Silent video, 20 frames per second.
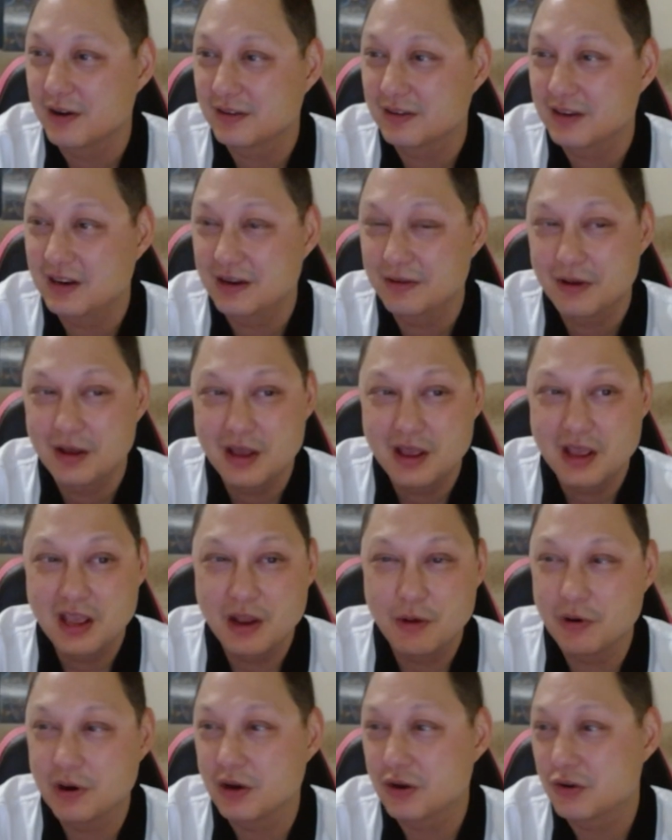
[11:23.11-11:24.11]
He
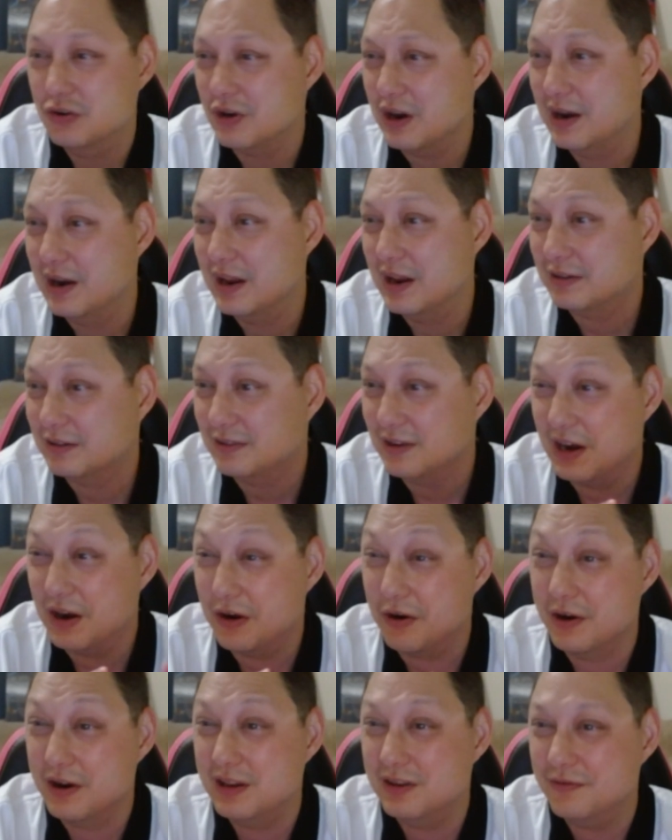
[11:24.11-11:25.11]
wouldn't try to necessarily hurt
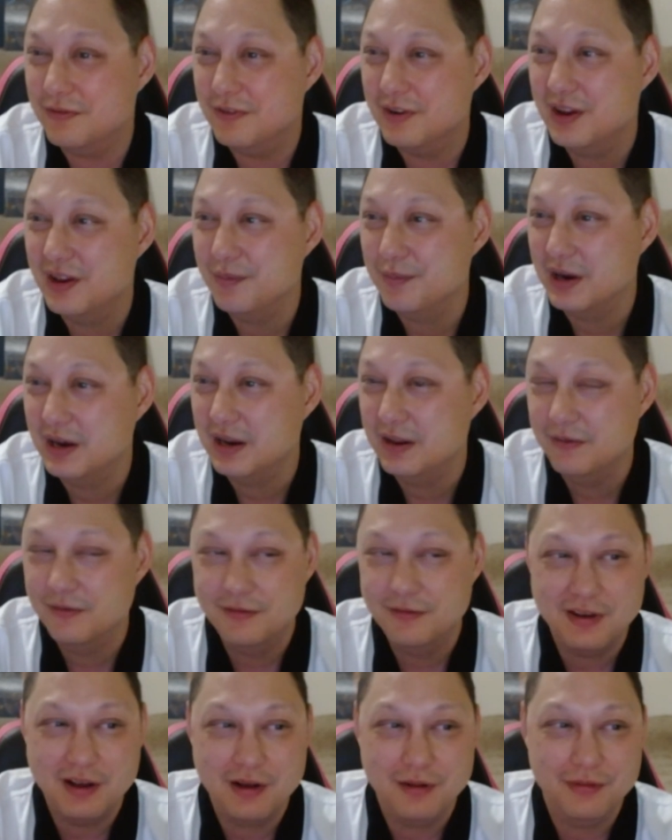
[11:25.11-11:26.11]
his friend, but he
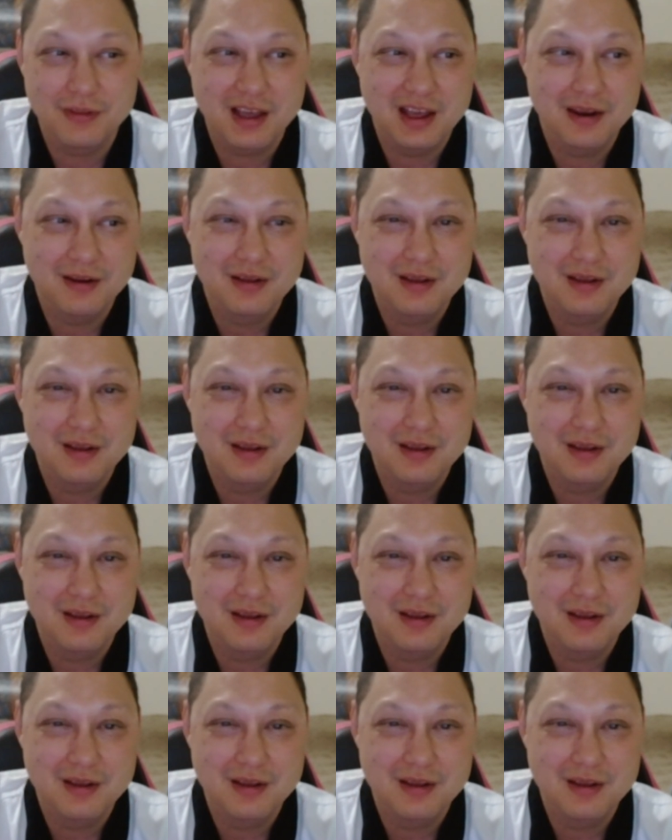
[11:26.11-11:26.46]
felt that